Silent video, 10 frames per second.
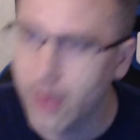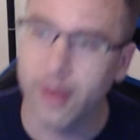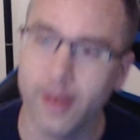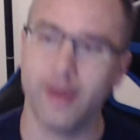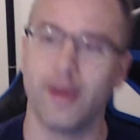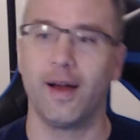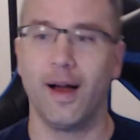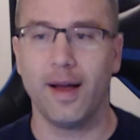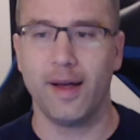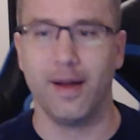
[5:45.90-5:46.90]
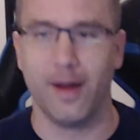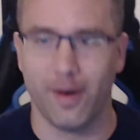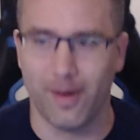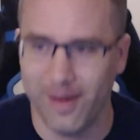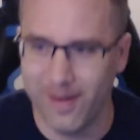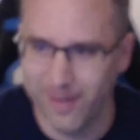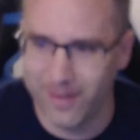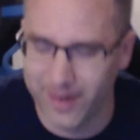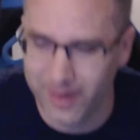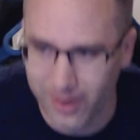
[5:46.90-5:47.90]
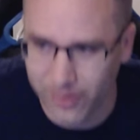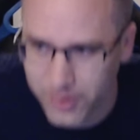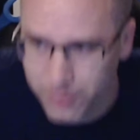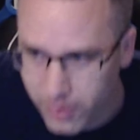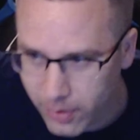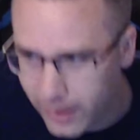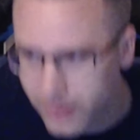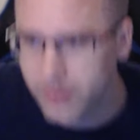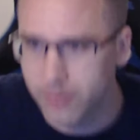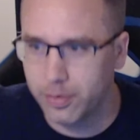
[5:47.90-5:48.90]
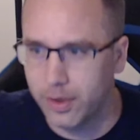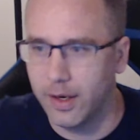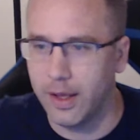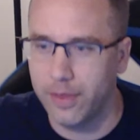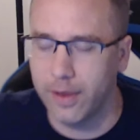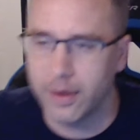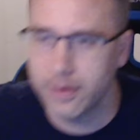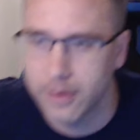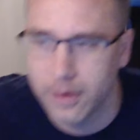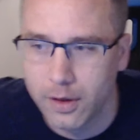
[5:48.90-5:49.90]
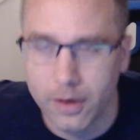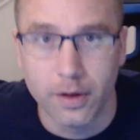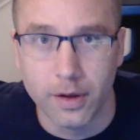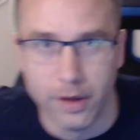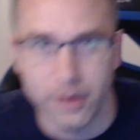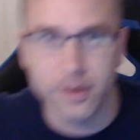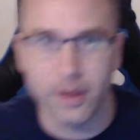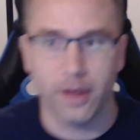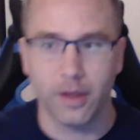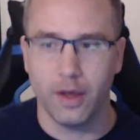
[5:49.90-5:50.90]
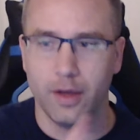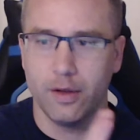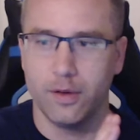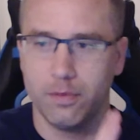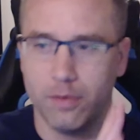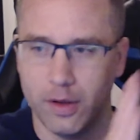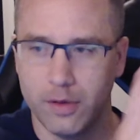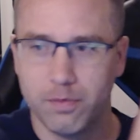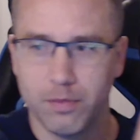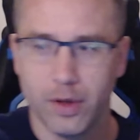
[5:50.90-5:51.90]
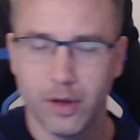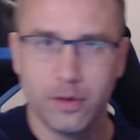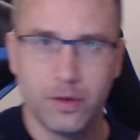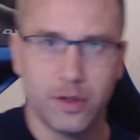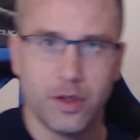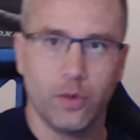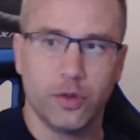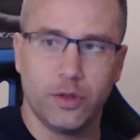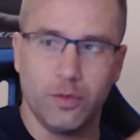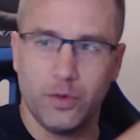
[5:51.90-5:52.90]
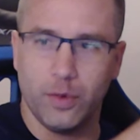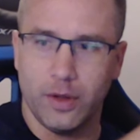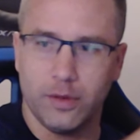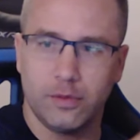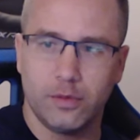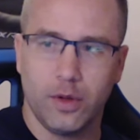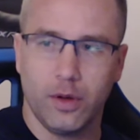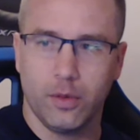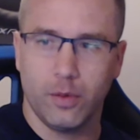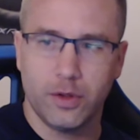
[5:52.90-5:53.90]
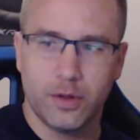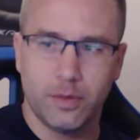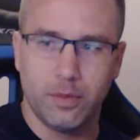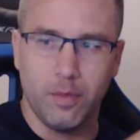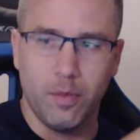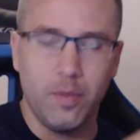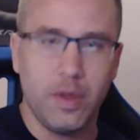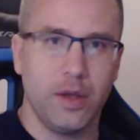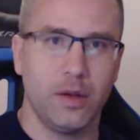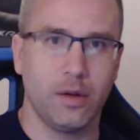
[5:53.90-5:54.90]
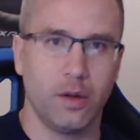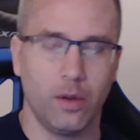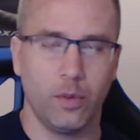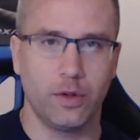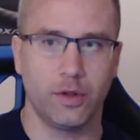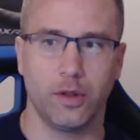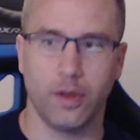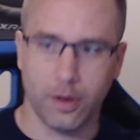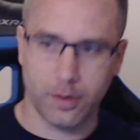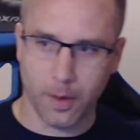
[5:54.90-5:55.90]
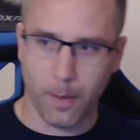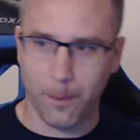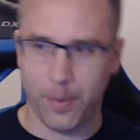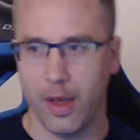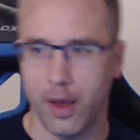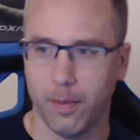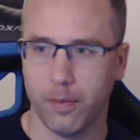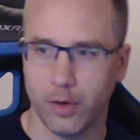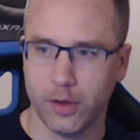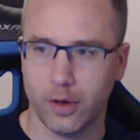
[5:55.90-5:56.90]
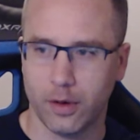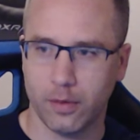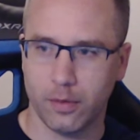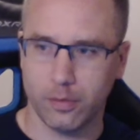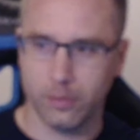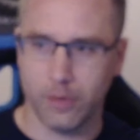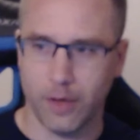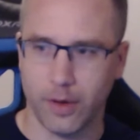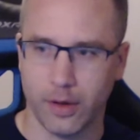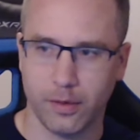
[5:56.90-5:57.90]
Hey, all right. That was pure accident, but I like that. It's like a big distinguishing between what's me and what's the thing. So bam, right there, knife hand.